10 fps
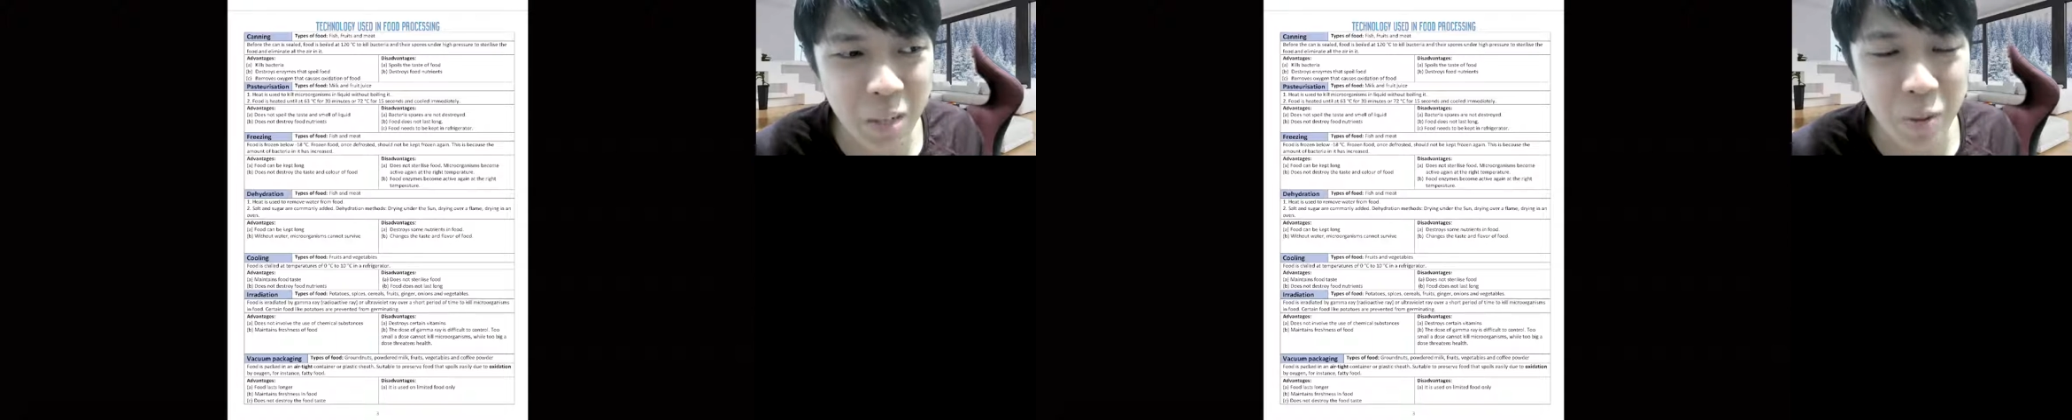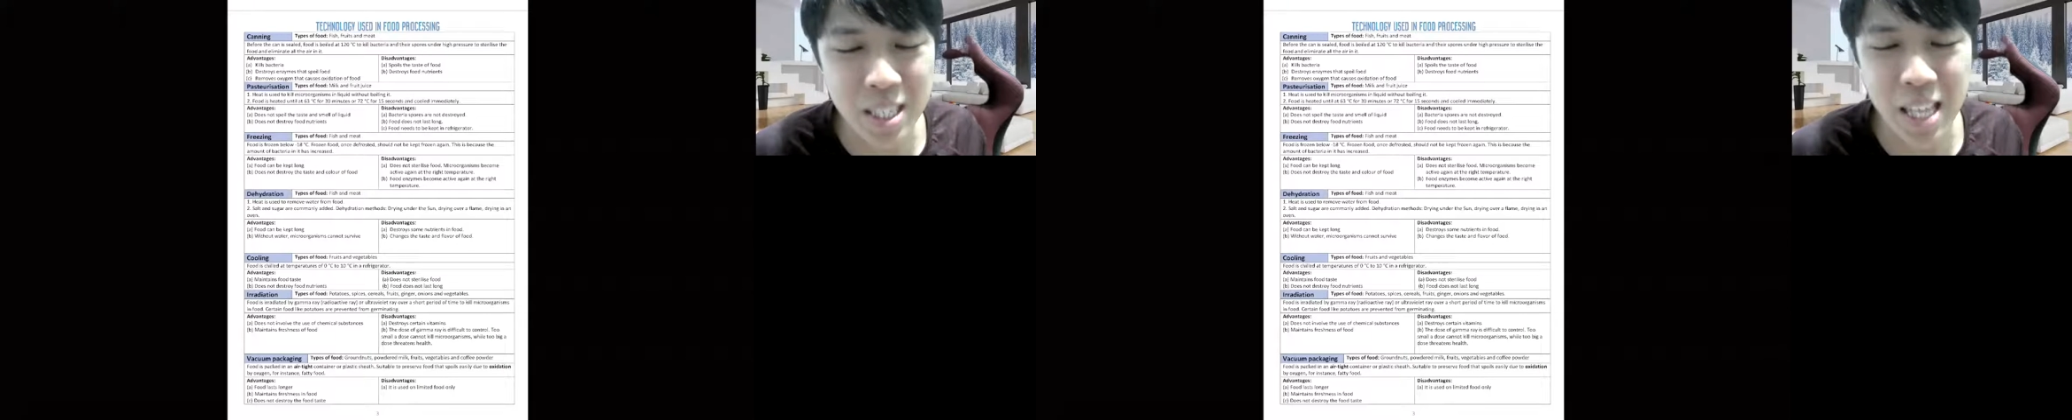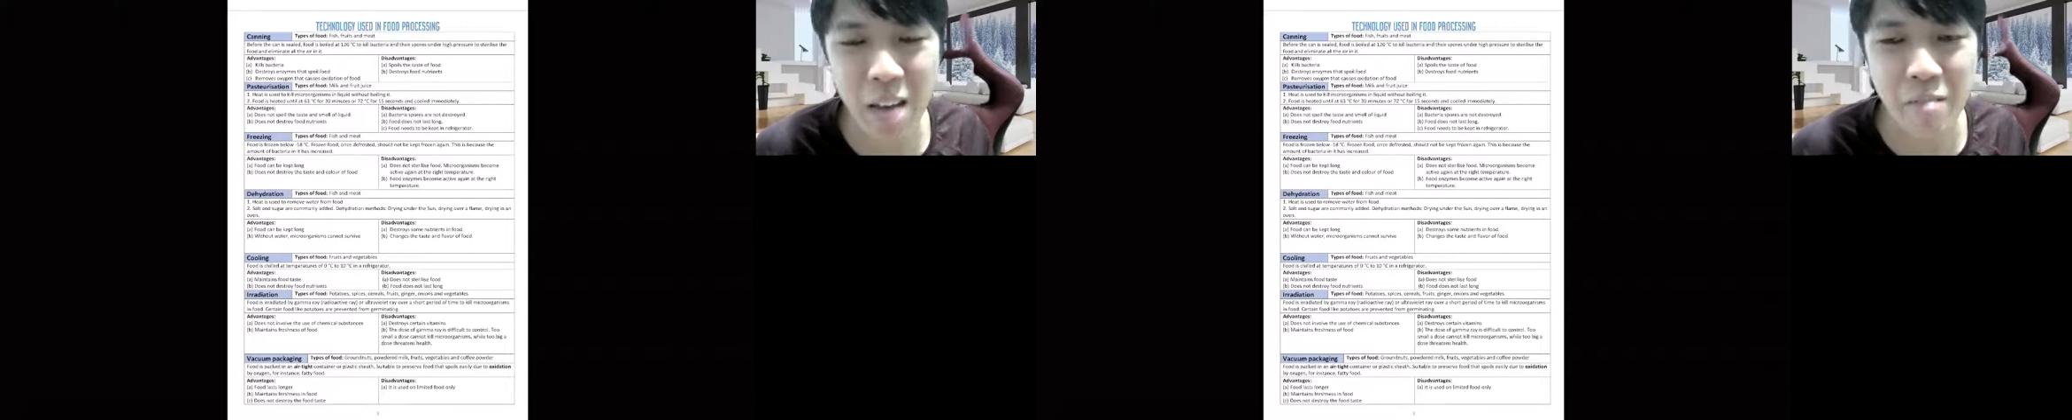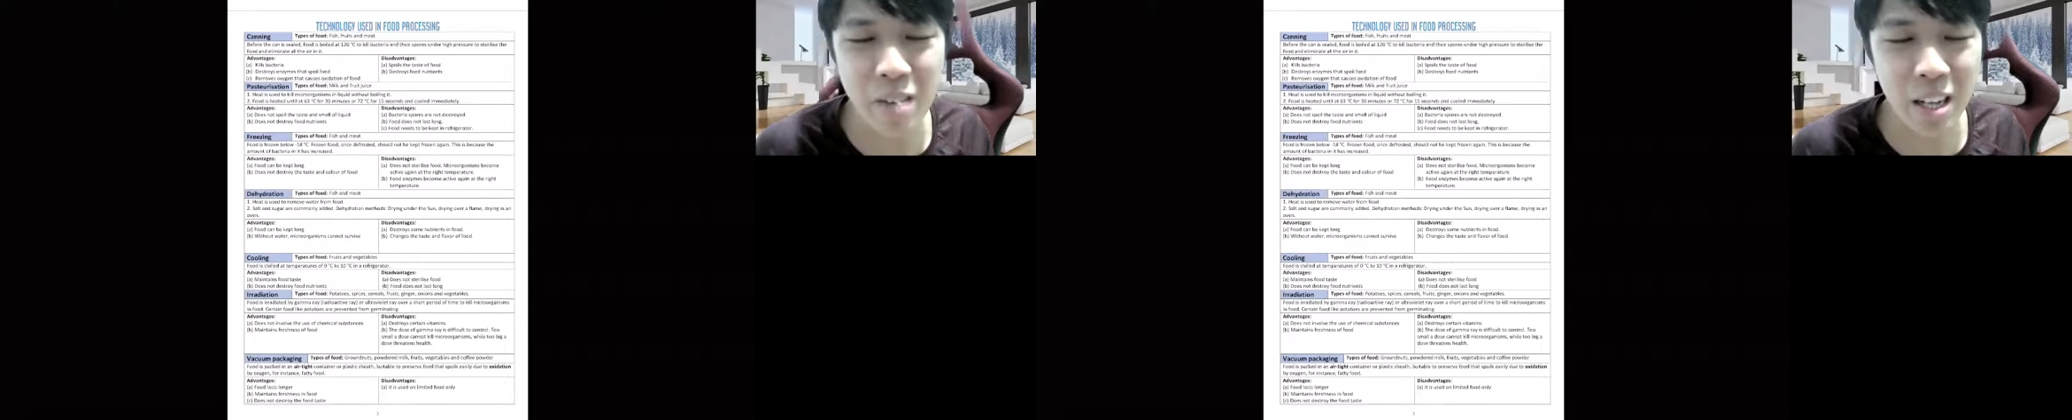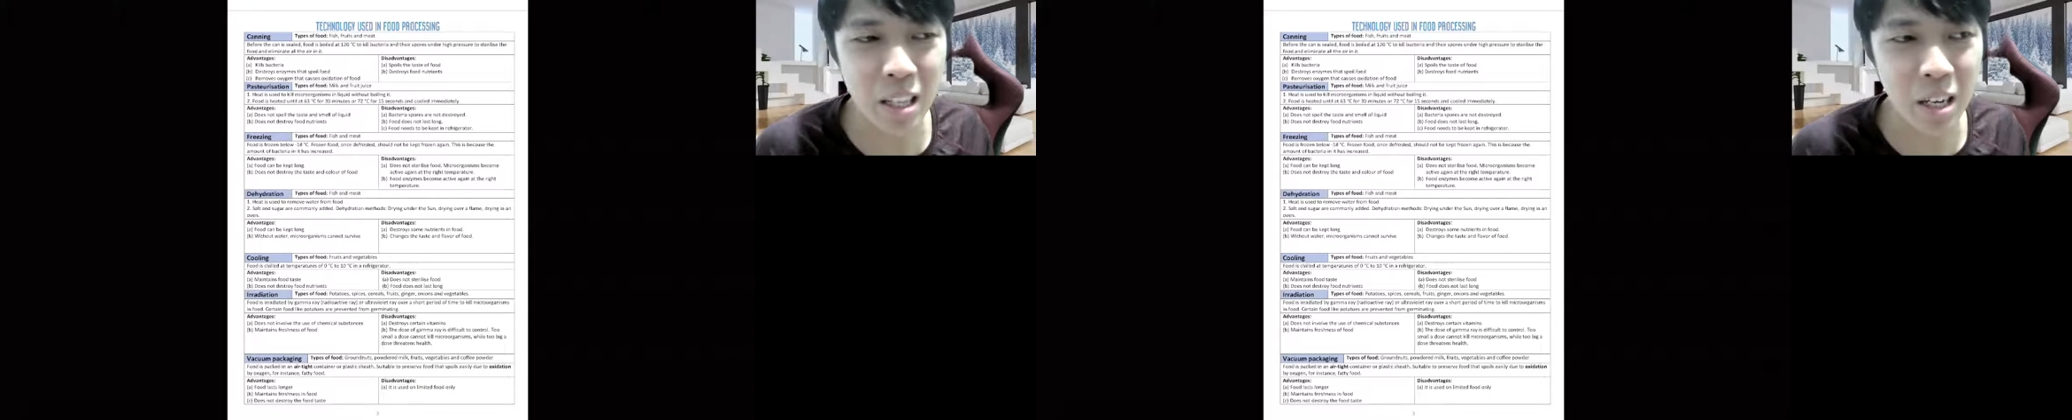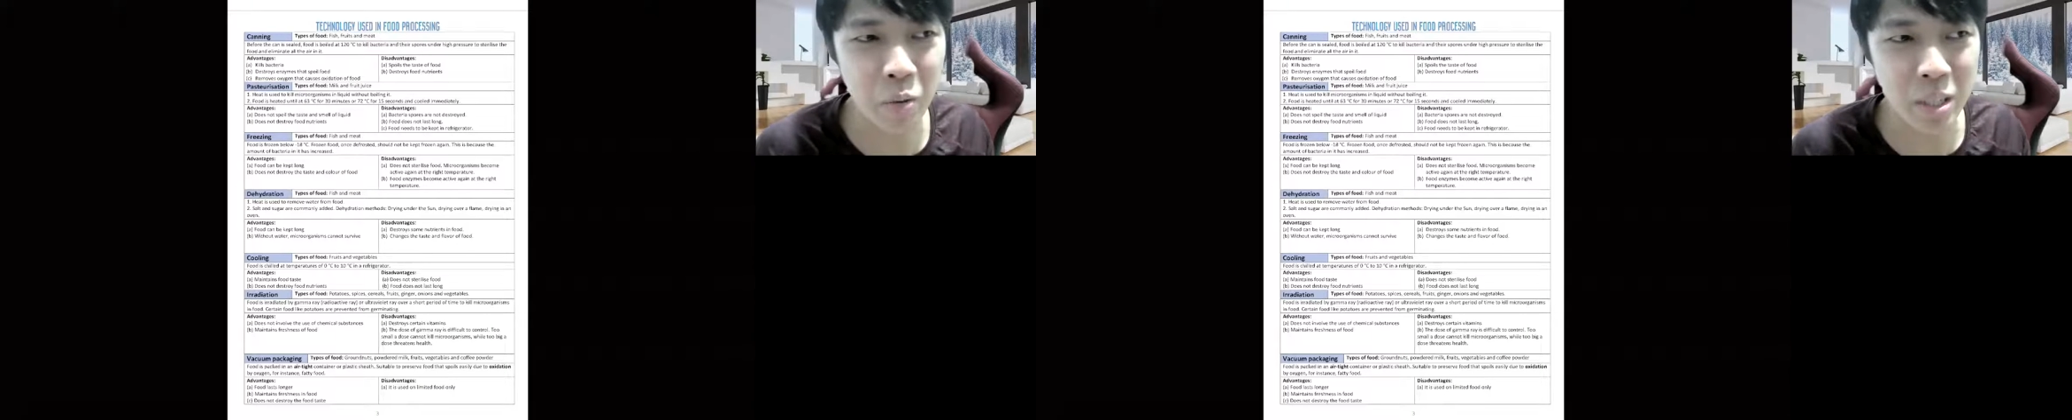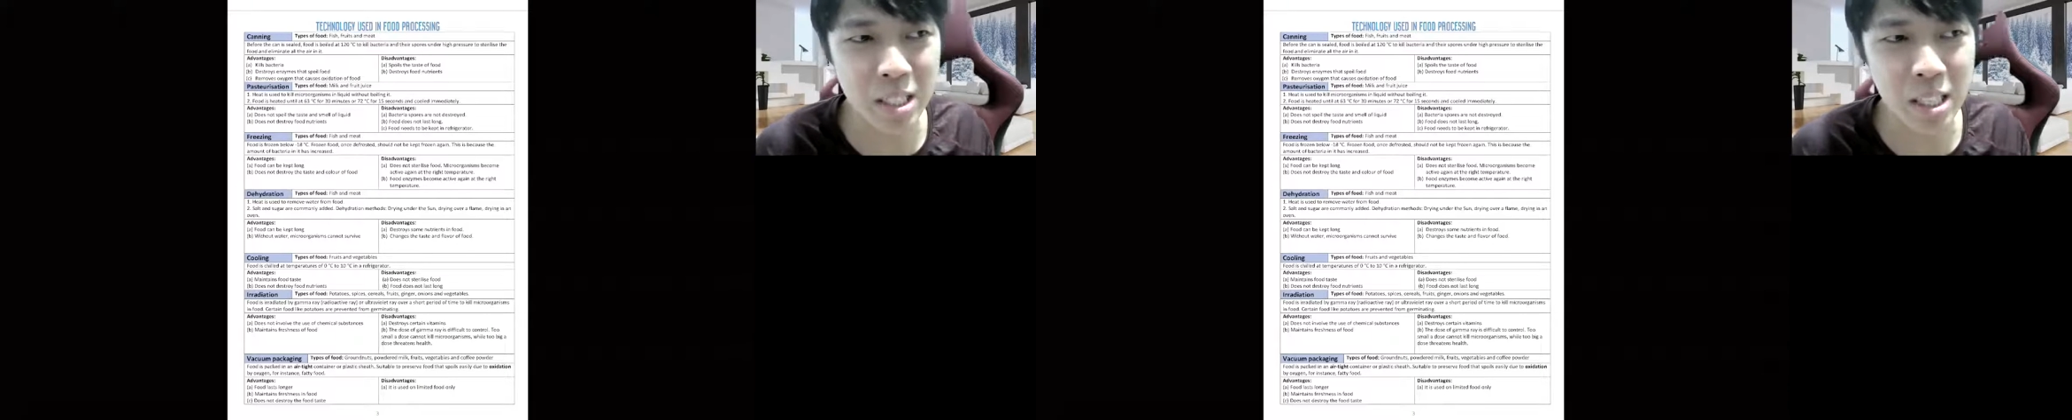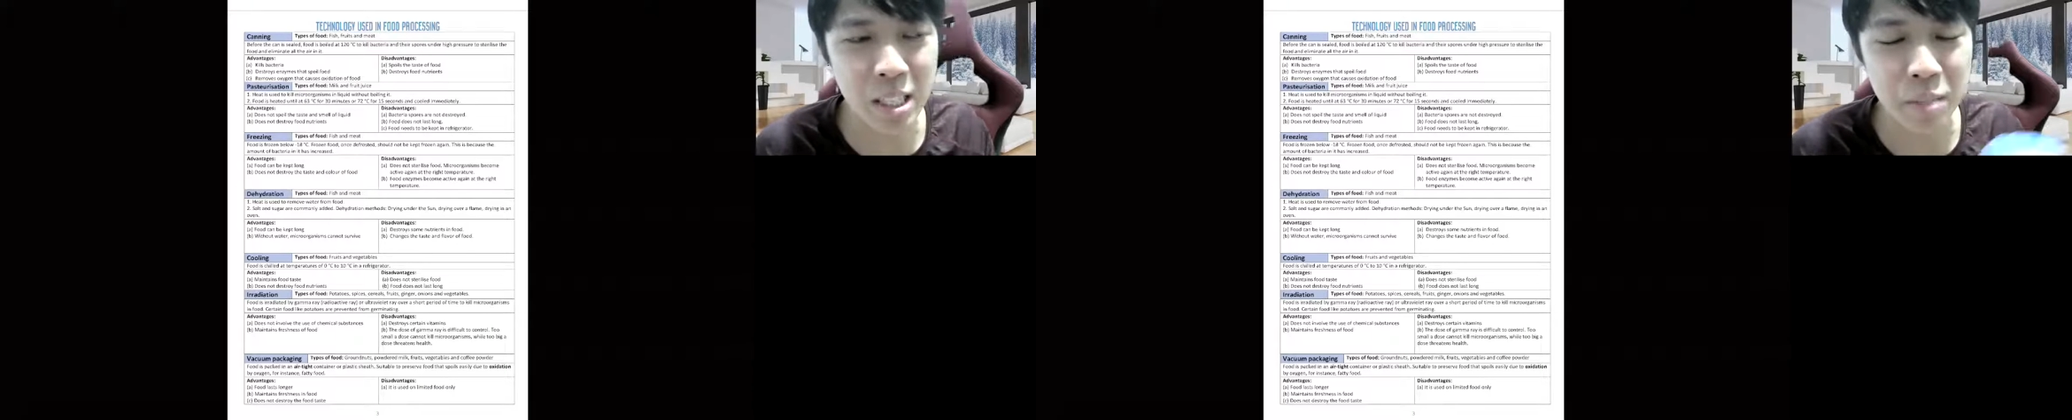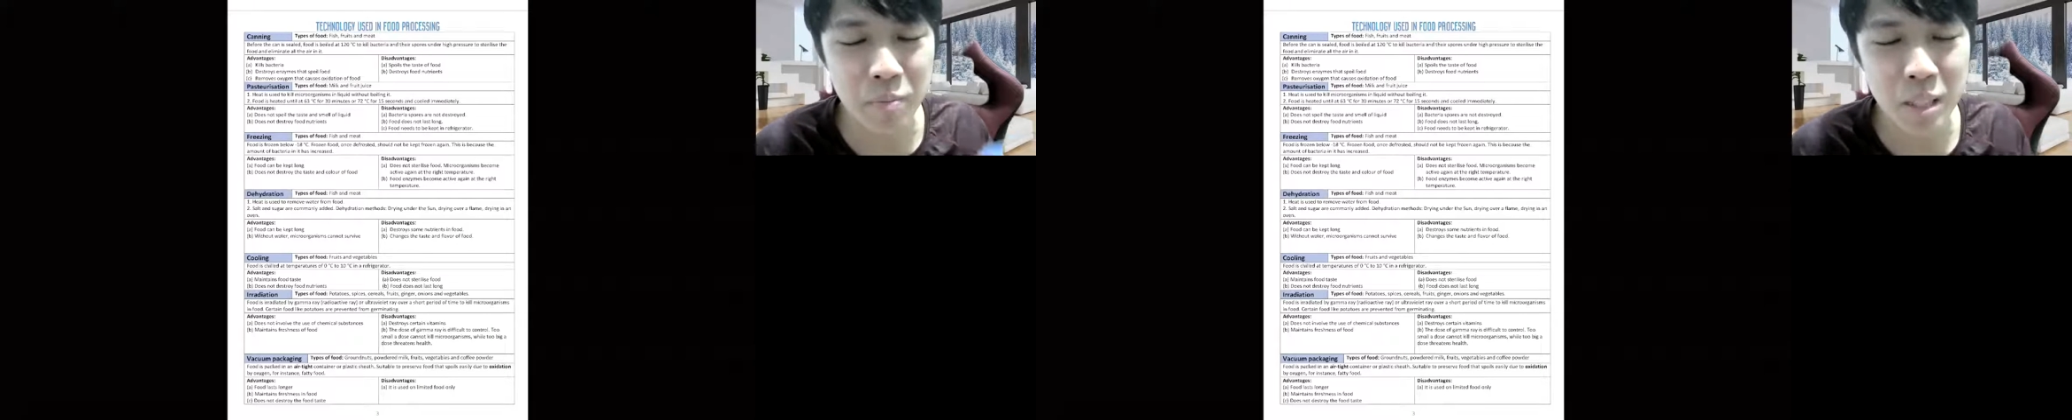what's the